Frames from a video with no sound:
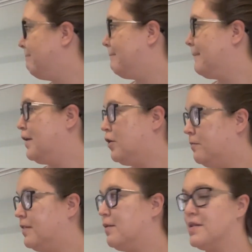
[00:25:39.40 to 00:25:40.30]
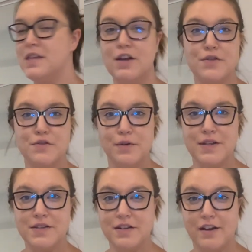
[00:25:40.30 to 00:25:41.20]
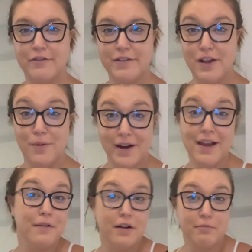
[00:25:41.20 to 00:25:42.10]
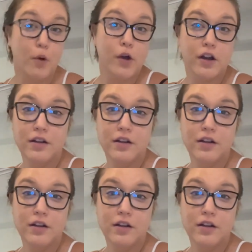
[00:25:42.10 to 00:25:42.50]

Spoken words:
And hopefully once he goes through his stuff, he'll want to get rid of more.